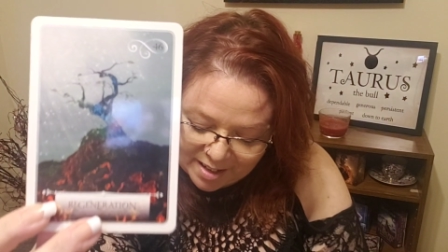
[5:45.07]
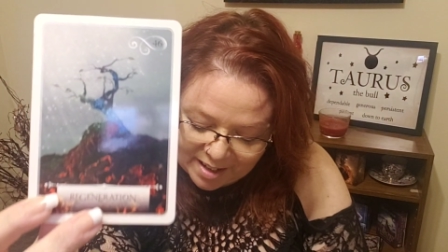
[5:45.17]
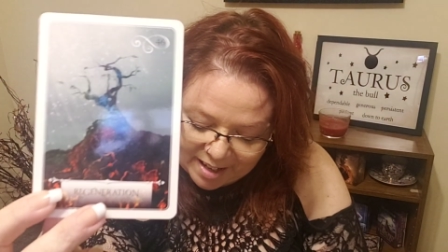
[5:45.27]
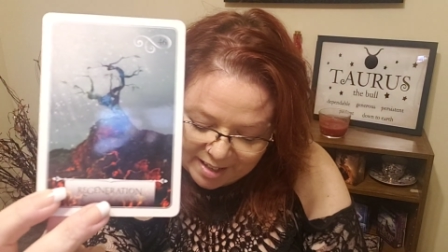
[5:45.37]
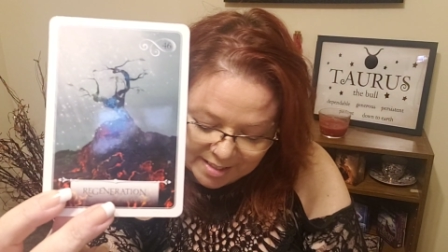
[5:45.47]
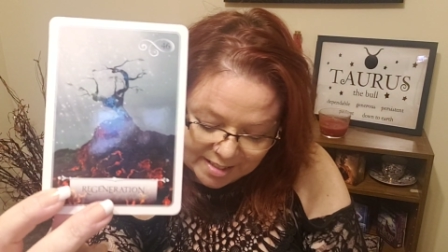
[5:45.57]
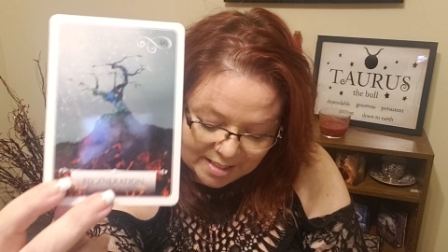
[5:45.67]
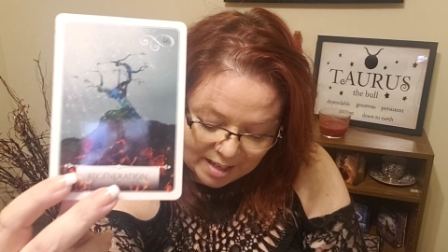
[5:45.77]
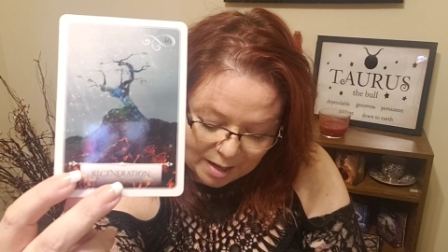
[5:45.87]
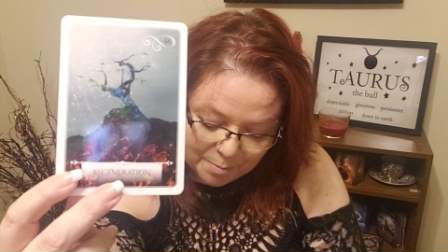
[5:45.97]
And
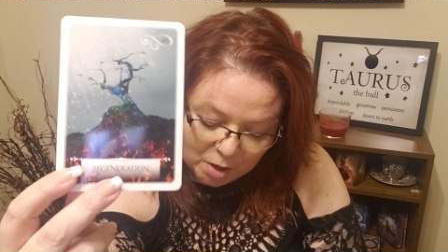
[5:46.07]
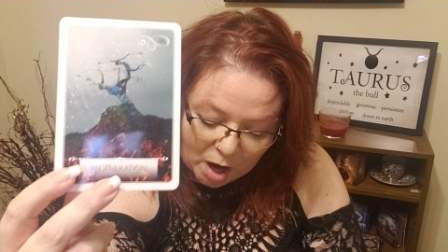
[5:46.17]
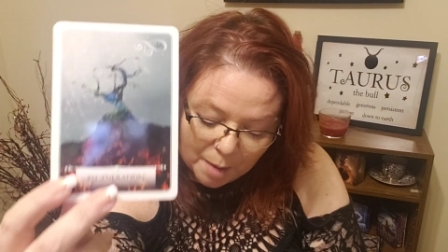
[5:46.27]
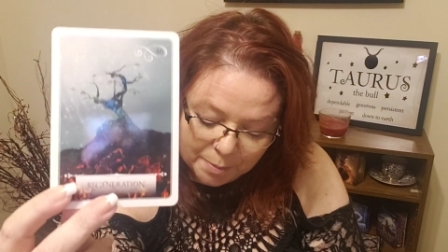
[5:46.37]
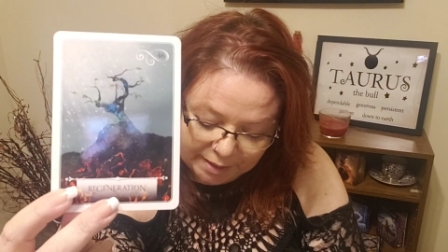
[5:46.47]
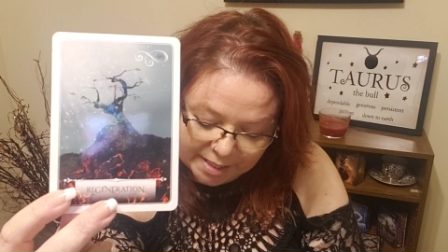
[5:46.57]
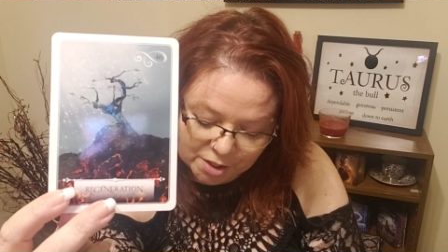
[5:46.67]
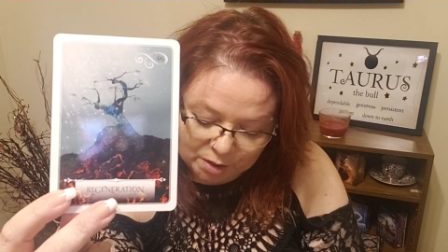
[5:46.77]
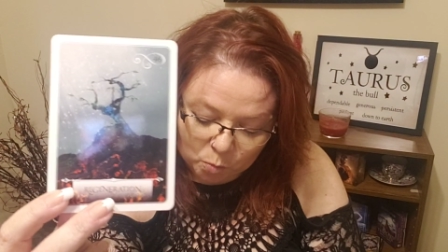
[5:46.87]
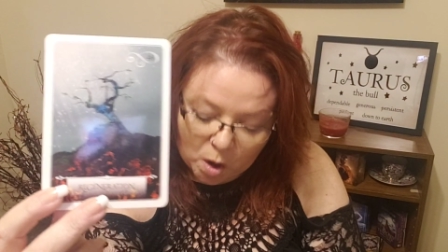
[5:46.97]

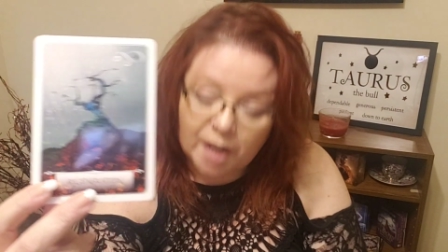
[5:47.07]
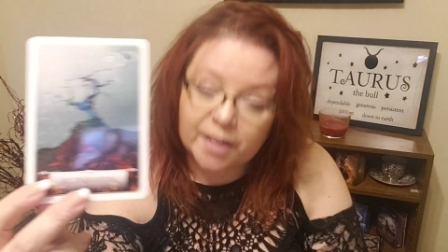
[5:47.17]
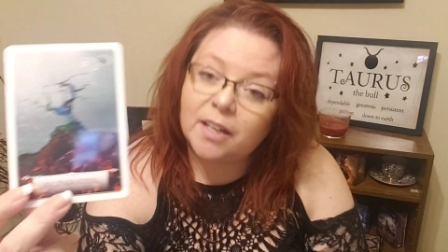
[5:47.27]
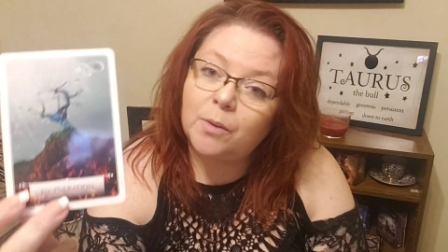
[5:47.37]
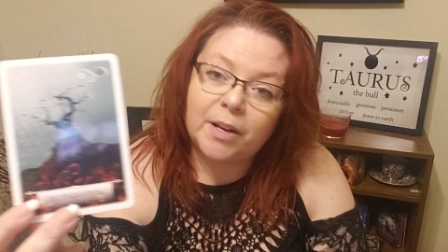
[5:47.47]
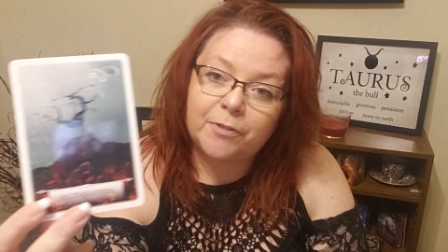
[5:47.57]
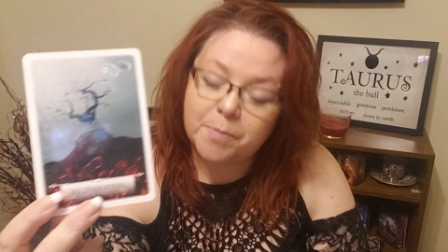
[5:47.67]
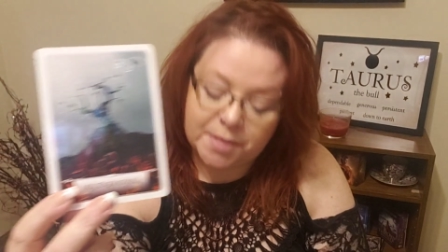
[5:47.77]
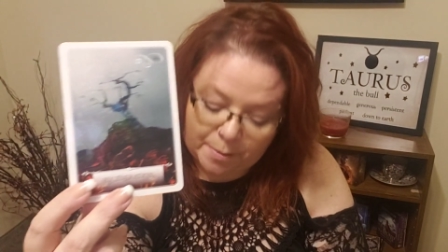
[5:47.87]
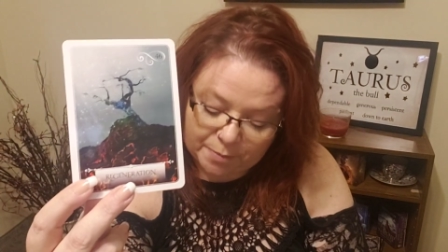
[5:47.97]
compilation, walking away from
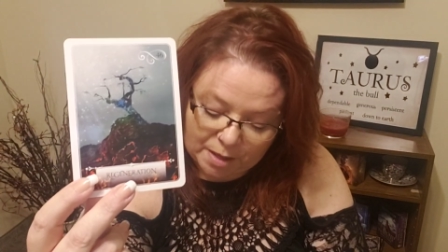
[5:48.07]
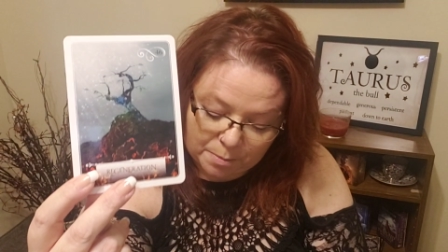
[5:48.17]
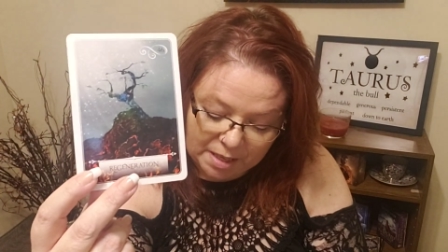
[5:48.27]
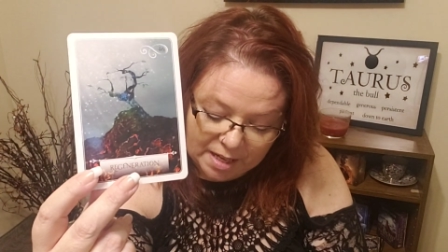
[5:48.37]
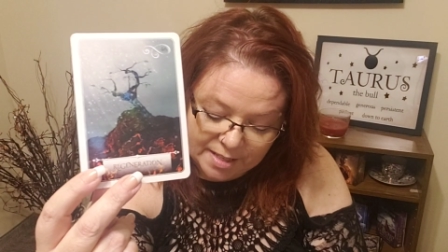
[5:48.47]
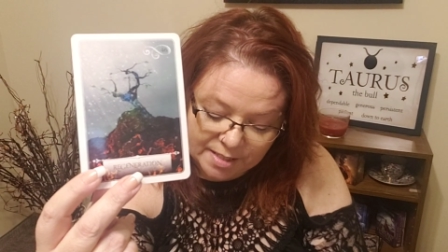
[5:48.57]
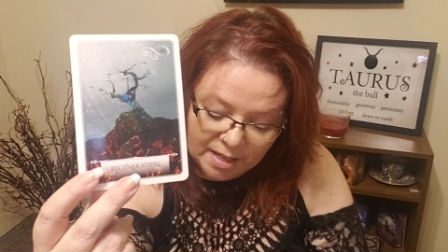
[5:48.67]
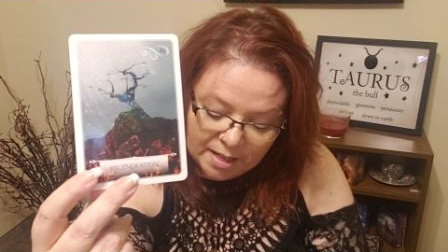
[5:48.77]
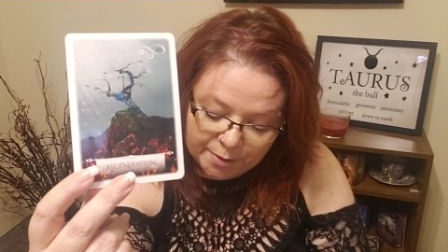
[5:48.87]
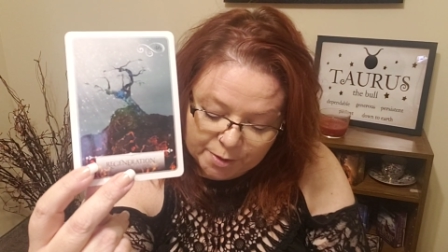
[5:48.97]
something because
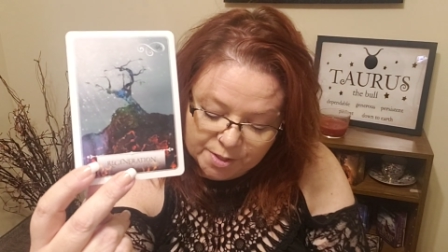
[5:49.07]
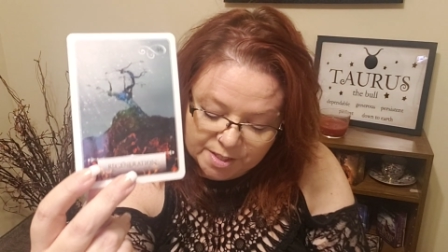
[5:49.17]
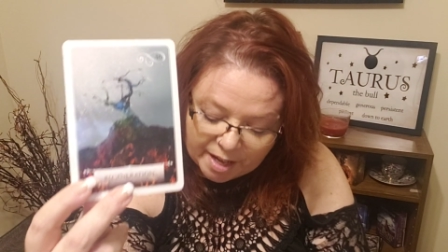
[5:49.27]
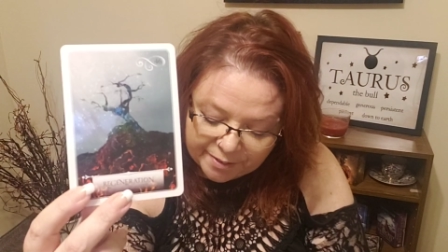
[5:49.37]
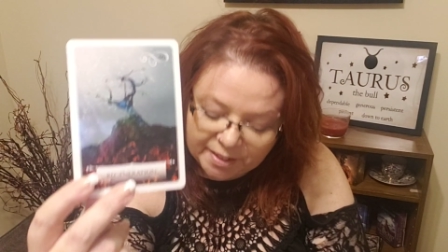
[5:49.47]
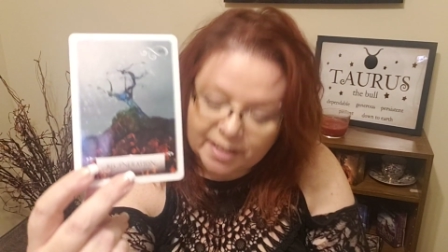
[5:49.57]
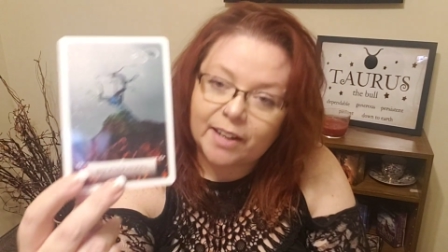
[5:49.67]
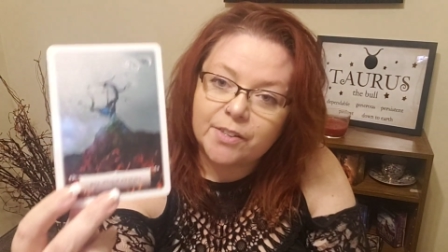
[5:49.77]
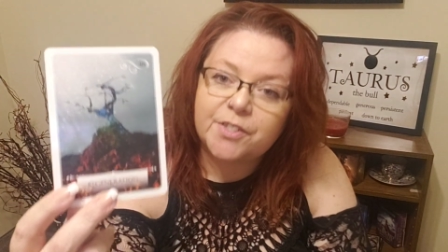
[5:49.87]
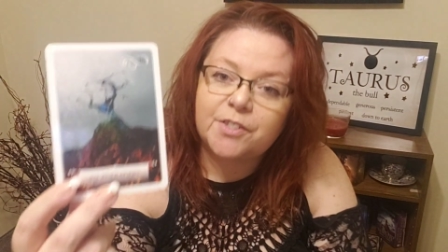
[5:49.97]
there's nothing
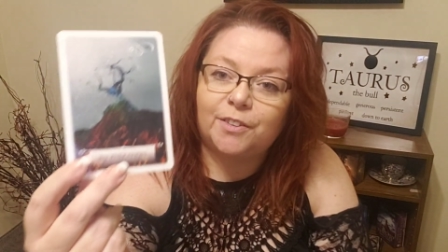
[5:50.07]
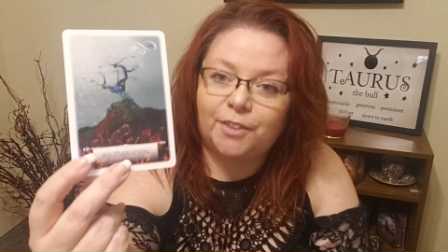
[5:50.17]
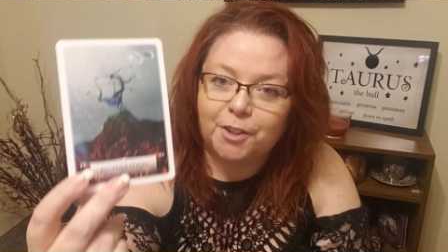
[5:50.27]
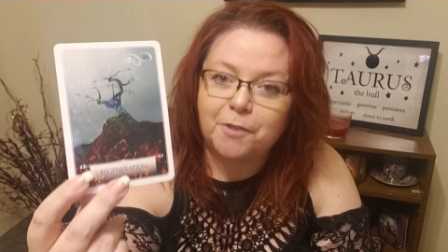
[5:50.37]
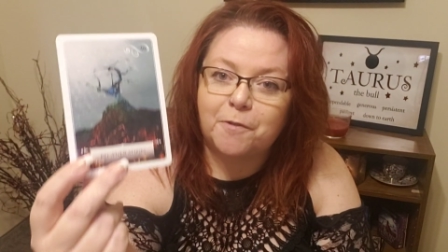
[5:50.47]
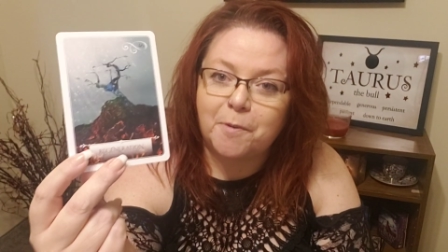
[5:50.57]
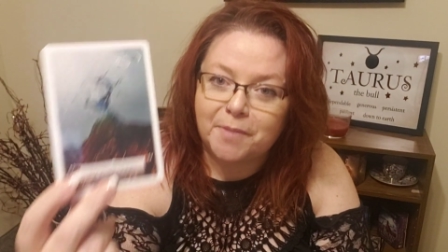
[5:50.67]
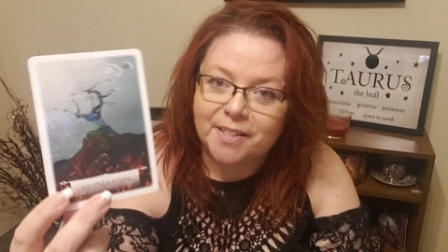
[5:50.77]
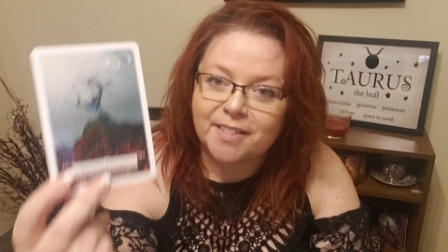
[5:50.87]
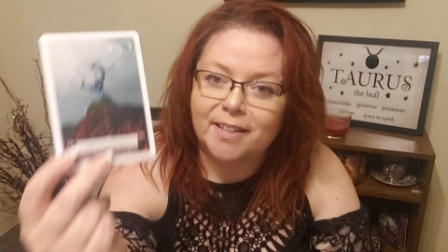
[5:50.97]
else to learn from
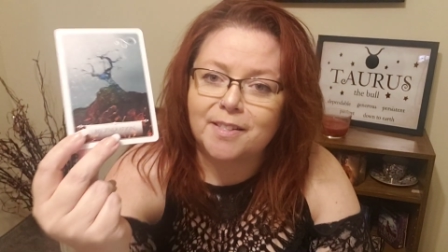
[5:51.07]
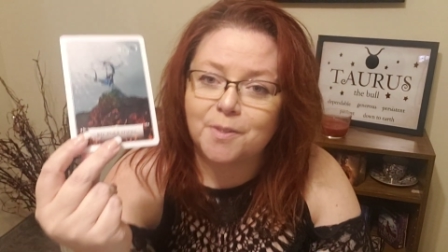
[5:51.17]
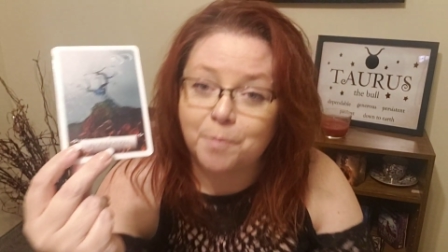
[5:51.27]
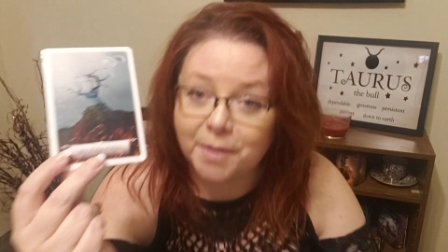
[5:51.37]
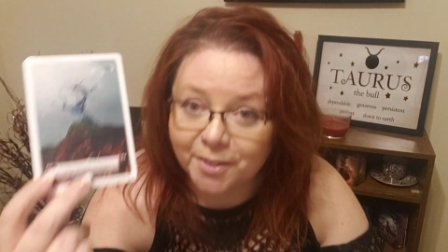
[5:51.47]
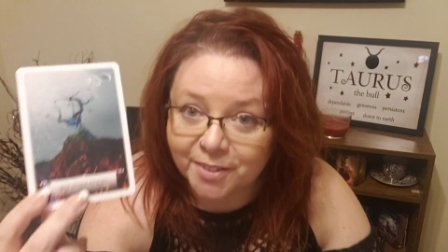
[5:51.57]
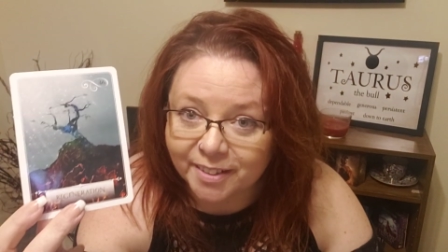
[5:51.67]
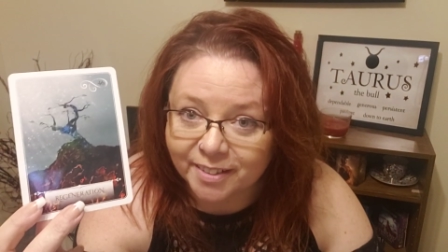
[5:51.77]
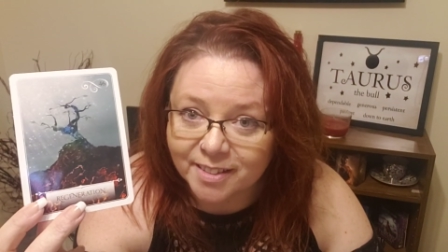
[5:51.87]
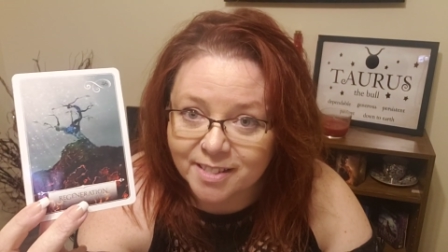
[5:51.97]
this
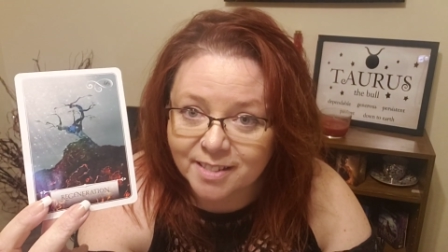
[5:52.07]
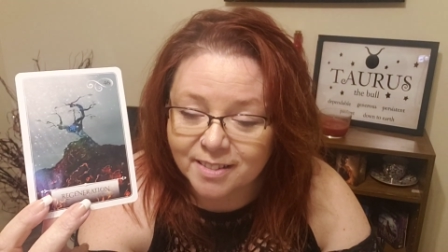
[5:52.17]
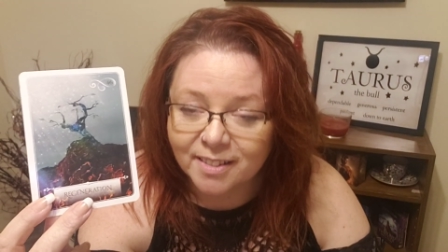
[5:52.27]
experience.